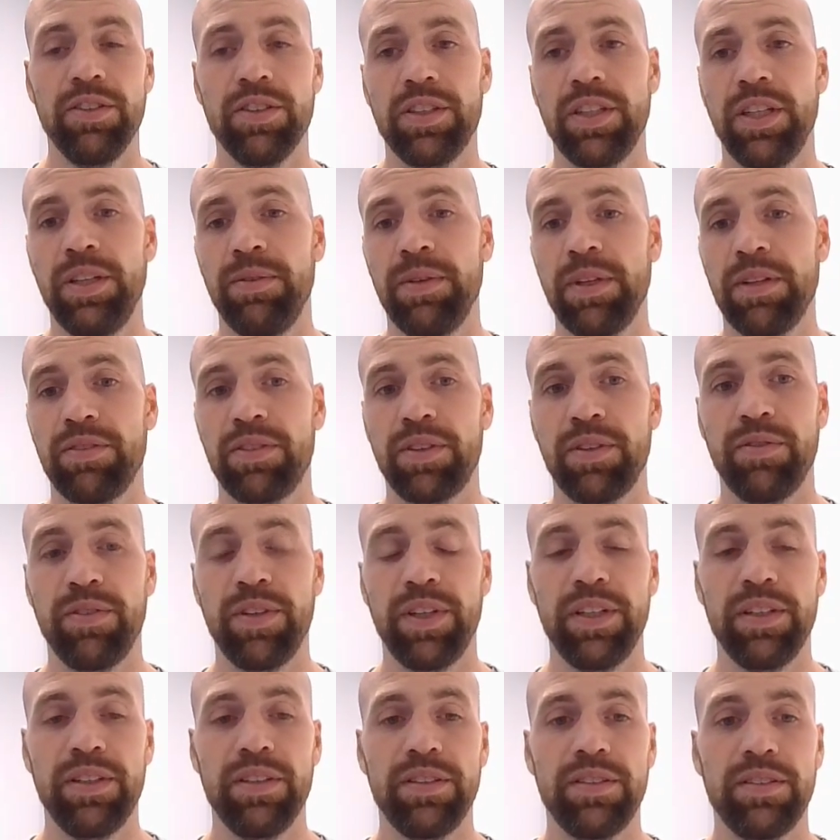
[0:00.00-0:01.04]
Usually we have
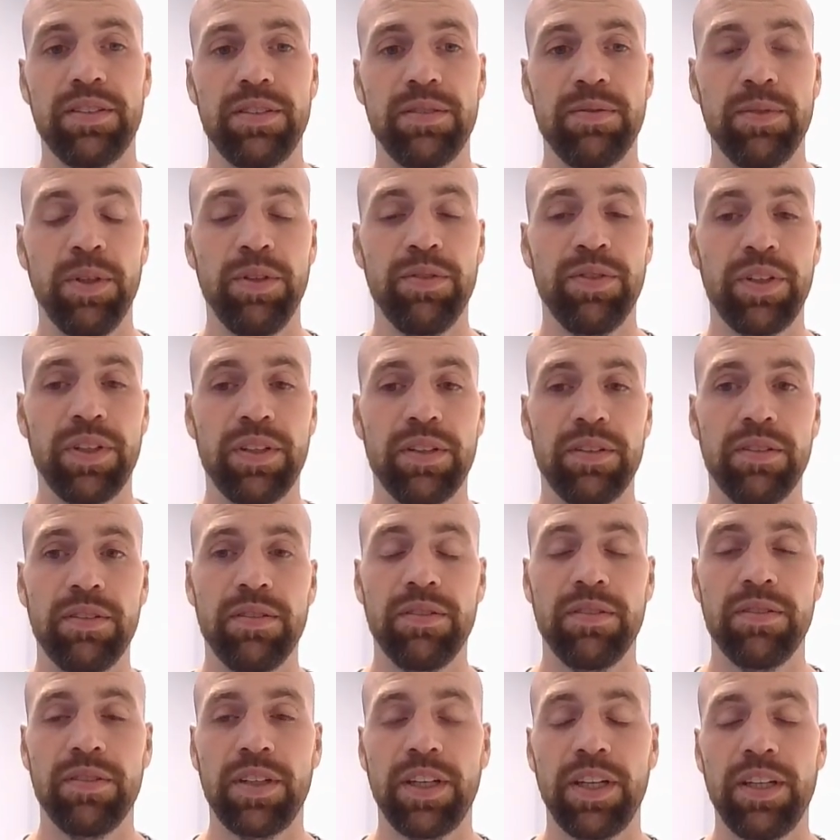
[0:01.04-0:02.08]
conveyors moving
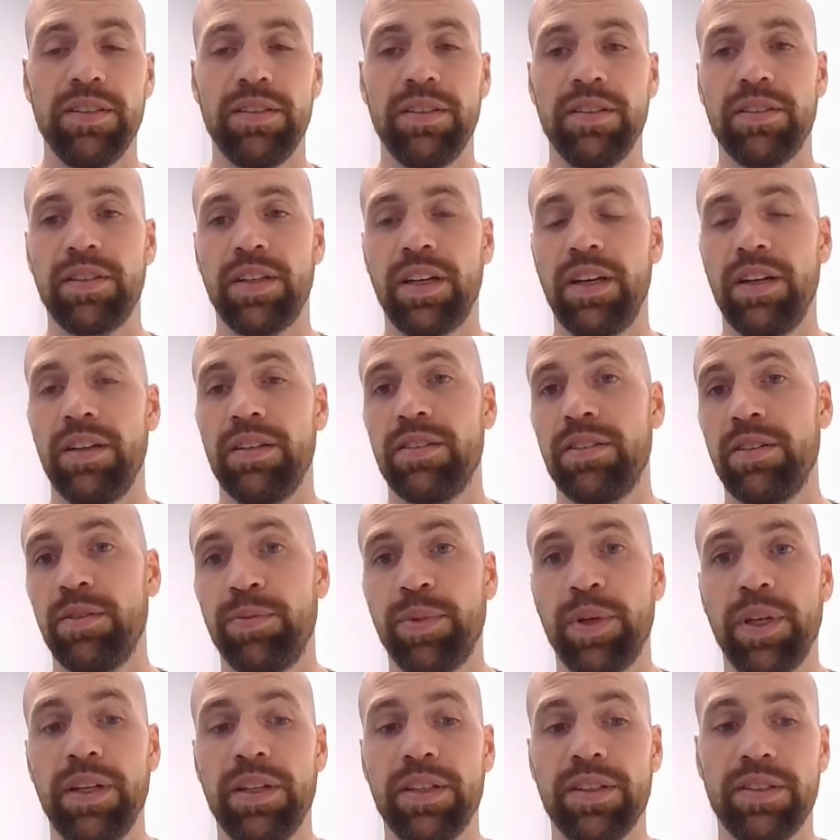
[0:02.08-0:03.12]
cases, cartons, or
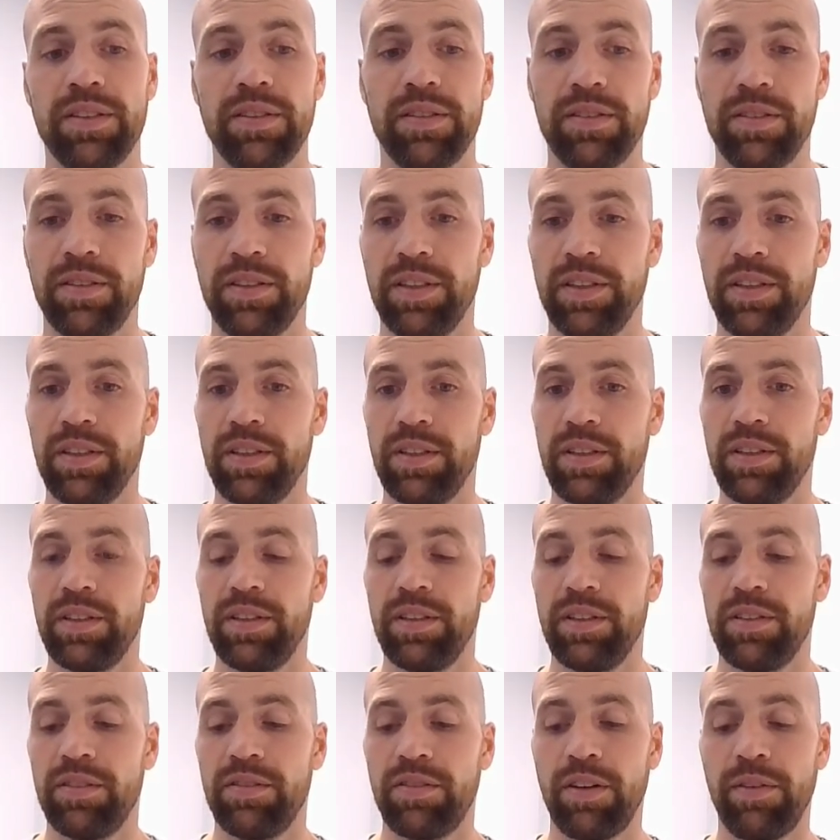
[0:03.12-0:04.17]
pallets
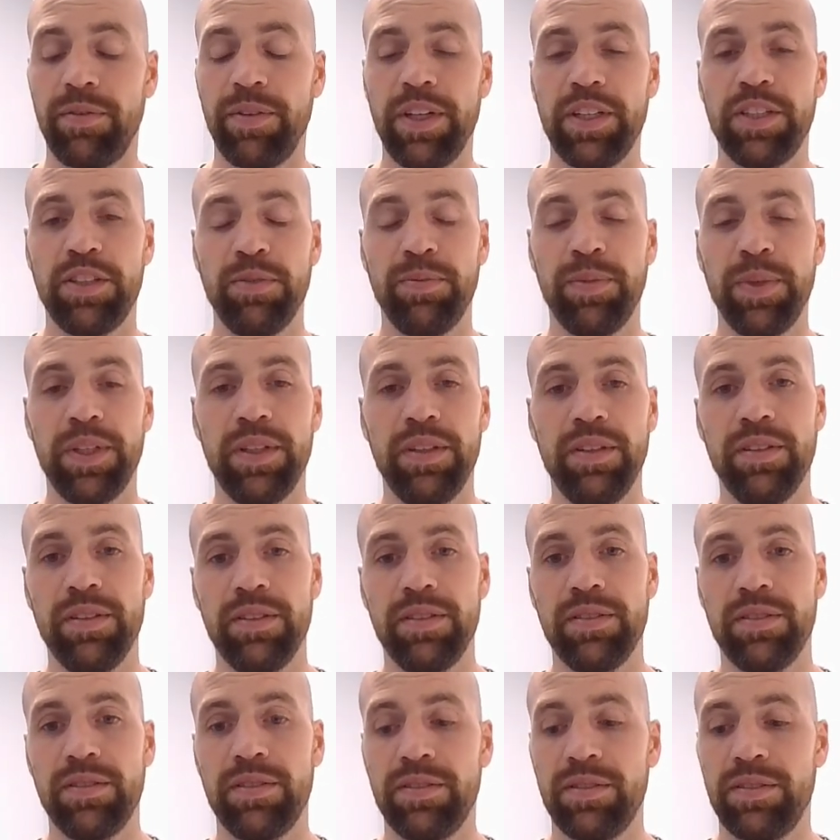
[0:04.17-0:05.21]
from A to B
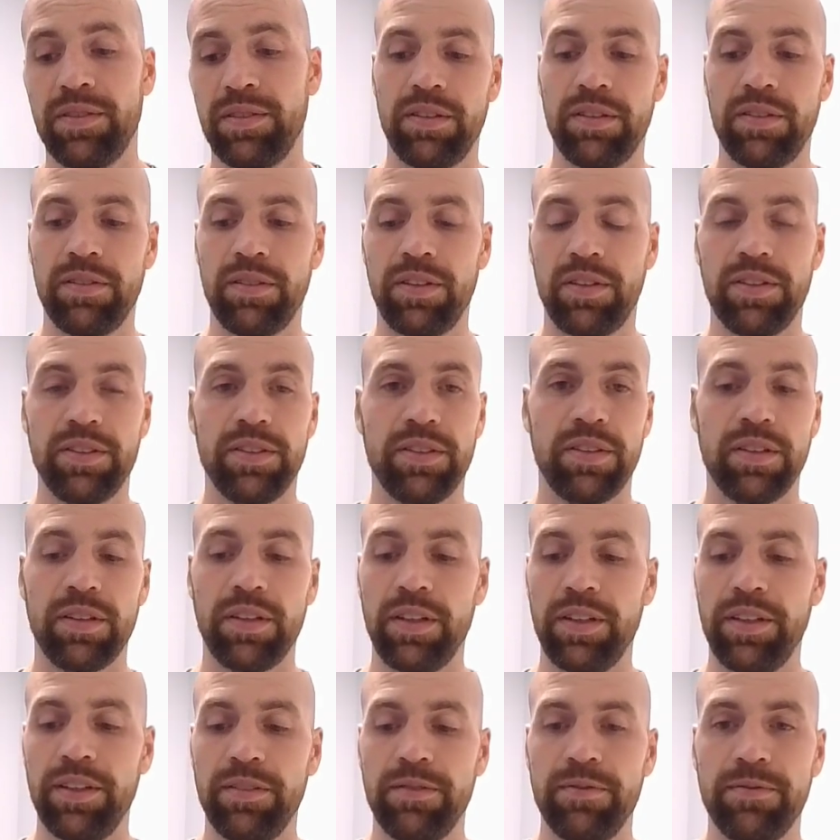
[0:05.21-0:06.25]

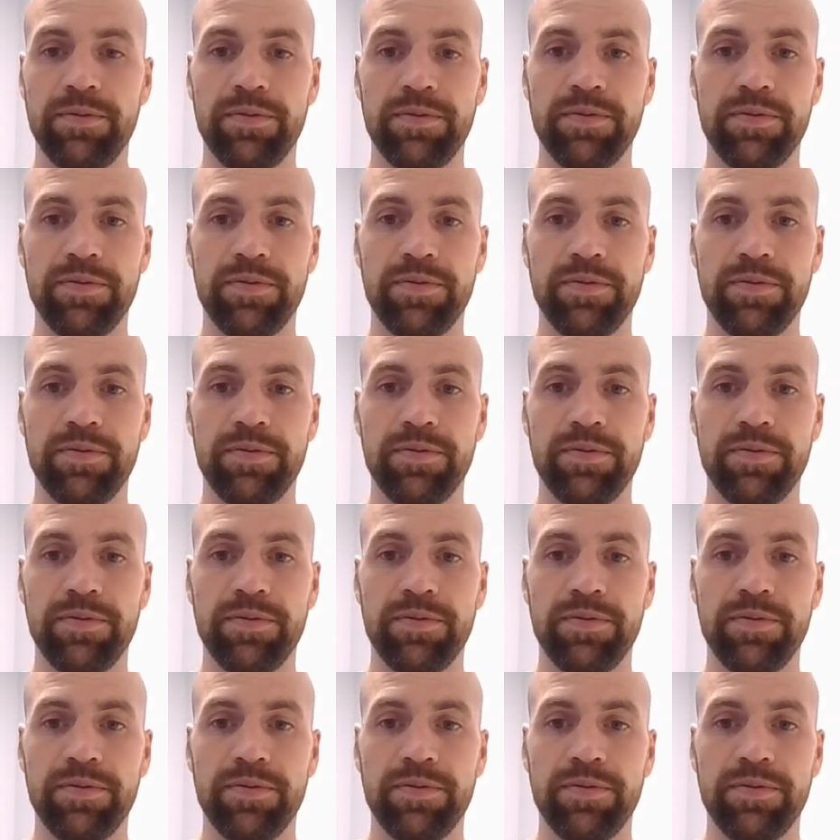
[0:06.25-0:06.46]
horizontally.